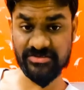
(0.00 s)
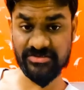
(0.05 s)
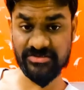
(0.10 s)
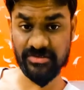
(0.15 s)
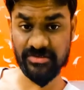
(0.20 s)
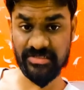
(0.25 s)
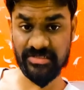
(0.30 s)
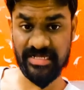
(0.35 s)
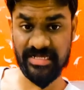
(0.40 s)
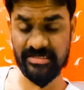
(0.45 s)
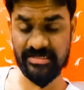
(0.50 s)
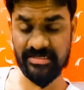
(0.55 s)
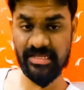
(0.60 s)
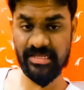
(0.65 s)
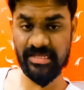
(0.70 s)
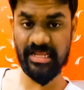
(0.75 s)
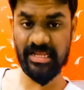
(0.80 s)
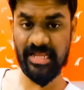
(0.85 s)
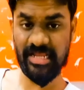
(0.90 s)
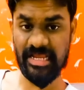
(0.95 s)
practice on
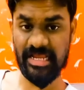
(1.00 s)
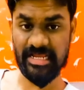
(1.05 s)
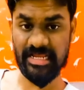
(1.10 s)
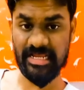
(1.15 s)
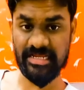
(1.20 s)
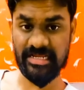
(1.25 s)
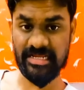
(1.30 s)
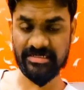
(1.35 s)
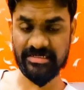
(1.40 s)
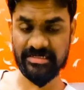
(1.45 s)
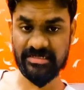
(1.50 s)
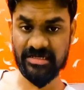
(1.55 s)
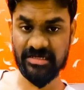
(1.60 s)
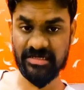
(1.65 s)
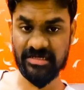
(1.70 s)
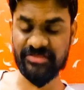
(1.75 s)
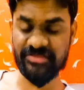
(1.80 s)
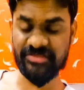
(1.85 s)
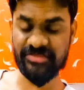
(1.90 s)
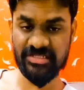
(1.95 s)
that,
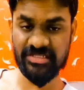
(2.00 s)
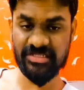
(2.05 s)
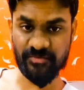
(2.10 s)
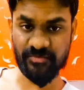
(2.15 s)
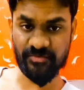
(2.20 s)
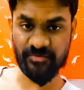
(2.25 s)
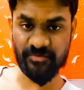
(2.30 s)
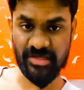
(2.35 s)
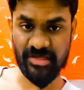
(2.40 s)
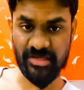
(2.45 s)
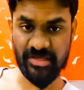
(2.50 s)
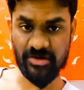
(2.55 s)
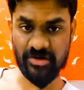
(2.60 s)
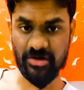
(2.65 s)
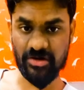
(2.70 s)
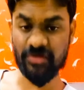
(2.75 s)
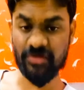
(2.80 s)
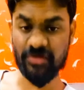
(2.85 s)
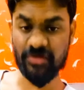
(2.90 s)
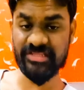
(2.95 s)
and within a
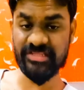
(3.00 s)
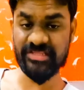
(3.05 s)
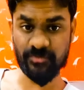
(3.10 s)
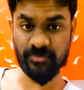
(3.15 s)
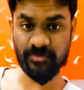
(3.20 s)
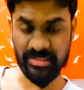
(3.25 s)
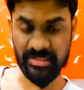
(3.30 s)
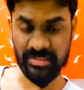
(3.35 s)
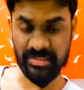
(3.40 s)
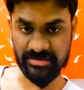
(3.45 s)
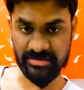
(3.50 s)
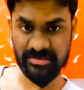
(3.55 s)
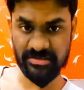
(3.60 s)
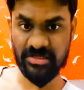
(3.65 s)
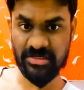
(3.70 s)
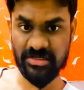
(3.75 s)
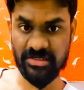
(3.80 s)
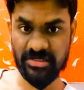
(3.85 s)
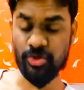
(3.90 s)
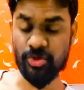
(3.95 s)
week or within a
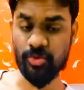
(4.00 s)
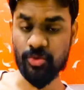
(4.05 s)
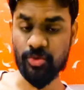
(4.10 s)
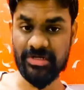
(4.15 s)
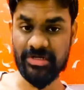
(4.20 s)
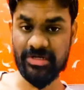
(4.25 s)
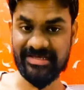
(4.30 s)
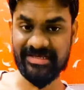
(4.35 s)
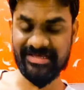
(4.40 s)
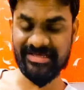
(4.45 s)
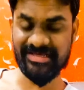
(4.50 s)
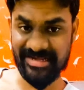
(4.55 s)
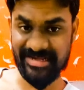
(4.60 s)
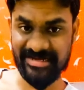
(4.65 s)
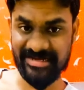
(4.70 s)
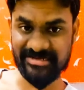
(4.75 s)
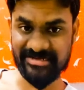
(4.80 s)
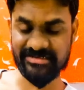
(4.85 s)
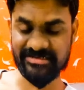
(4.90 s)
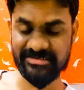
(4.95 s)
month you will
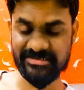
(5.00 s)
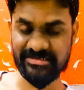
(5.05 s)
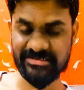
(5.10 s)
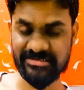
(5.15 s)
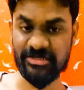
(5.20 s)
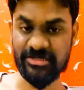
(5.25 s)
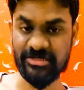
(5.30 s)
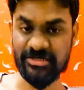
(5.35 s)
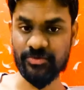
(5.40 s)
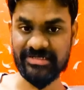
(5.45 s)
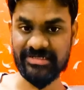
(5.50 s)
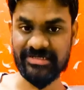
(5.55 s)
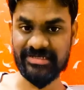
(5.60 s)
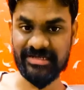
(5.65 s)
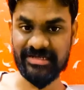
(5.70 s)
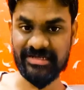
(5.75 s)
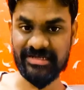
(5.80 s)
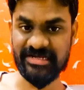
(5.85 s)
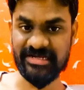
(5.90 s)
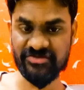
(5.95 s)

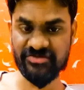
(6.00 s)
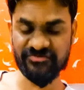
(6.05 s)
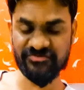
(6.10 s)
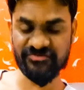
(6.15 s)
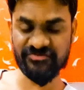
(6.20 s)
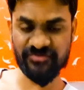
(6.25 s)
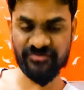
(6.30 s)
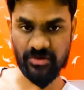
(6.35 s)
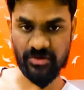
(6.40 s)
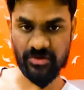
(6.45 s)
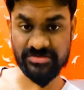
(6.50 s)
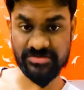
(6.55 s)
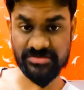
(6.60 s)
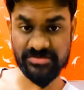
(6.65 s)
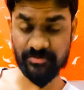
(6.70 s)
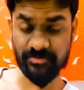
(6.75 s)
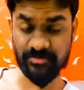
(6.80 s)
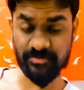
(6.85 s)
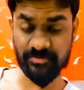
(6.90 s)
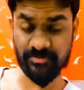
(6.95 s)
get the
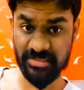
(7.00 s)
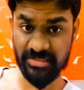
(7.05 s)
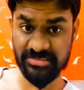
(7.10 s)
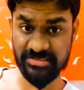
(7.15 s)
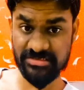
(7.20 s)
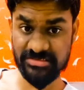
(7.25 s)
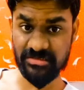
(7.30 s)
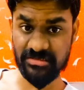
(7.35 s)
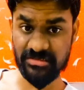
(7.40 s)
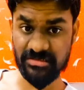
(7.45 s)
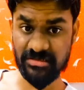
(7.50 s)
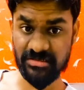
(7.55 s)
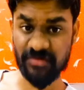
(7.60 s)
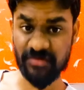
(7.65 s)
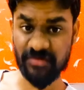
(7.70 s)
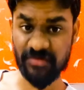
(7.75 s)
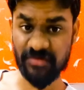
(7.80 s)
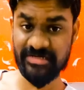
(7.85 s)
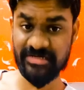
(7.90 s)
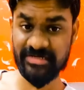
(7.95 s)
followers plus
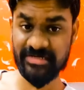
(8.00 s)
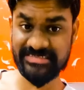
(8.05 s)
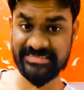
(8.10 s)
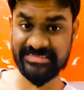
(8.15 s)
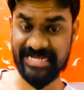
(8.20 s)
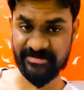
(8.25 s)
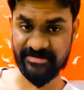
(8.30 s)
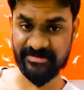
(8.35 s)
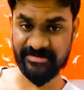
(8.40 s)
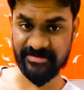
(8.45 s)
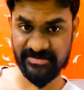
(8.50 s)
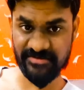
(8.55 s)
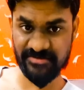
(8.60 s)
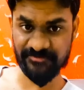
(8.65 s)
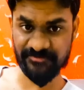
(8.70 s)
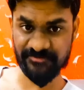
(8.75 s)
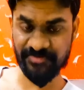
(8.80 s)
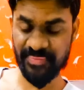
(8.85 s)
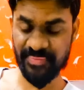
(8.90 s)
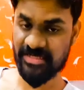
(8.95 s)
the webinars
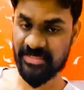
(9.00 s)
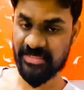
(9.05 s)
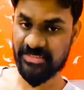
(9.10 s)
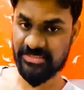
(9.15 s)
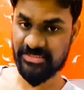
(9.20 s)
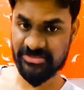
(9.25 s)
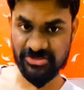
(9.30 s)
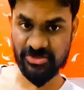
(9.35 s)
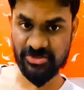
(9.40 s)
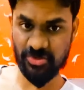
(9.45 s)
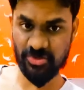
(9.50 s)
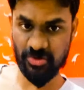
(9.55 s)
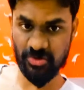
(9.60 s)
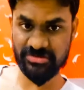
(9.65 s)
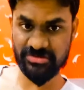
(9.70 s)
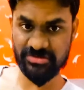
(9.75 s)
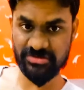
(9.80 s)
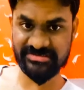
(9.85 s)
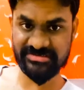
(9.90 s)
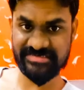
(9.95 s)
attenders.
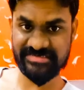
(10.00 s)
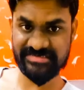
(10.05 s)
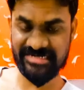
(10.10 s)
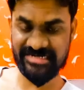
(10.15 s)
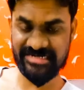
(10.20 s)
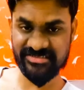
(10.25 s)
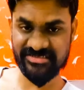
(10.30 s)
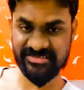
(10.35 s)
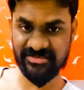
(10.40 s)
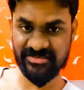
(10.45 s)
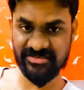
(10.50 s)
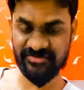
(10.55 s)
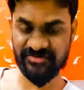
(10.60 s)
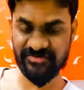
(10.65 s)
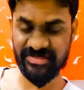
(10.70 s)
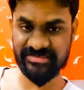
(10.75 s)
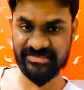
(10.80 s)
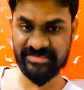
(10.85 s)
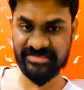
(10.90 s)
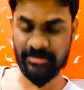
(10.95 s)
So that
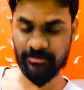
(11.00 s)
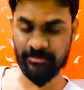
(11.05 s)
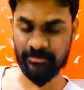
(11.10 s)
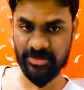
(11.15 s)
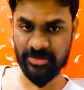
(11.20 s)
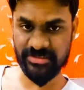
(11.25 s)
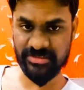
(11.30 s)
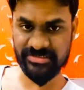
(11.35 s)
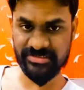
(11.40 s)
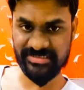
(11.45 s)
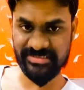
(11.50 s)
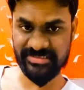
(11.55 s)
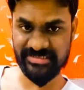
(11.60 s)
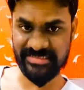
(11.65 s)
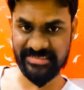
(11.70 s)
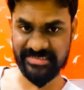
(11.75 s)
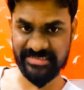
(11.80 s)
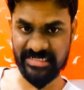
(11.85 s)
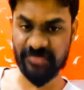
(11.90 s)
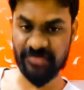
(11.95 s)
is a very
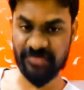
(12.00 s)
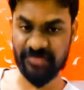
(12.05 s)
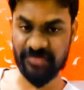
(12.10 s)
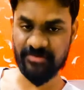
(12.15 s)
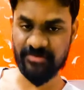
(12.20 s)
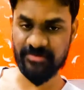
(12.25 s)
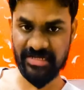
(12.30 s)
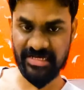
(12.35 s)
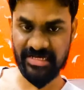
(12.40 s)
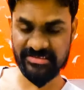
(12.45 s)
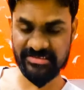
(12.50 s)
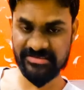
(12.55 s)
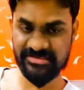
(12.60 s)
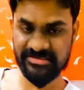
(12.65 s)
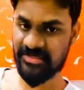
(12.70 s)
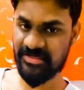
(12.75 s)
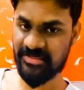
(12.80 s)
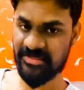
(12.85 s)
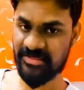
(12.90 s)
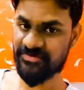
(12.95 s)
important thing, that
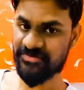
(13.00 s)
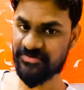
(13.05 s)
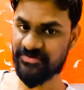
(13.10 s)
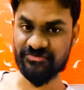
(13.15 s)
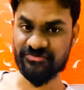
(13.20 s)
webinars